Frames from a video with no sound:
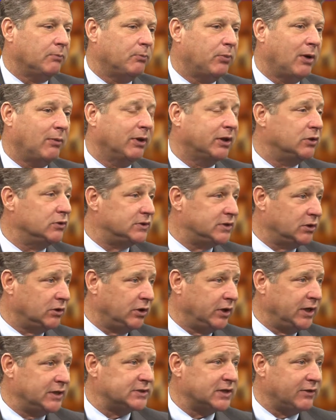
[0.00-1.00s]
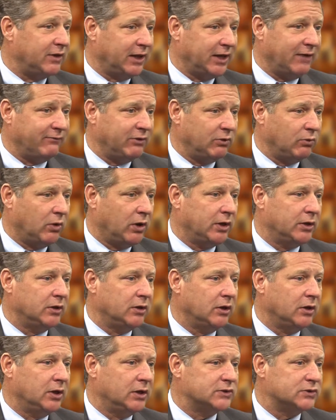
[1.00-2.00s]
Public utilities, I think
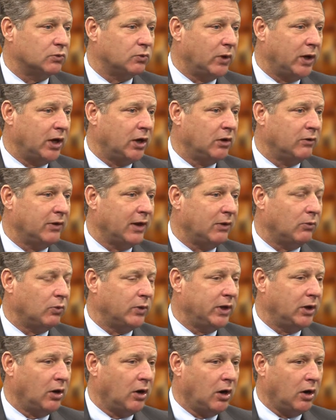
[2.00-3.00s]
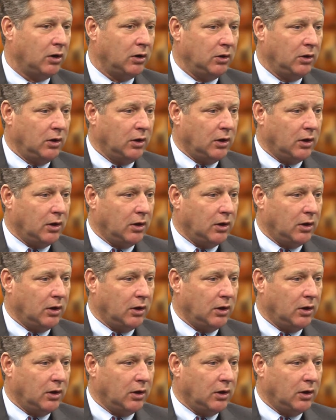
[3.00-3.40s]
everyone is aware that we are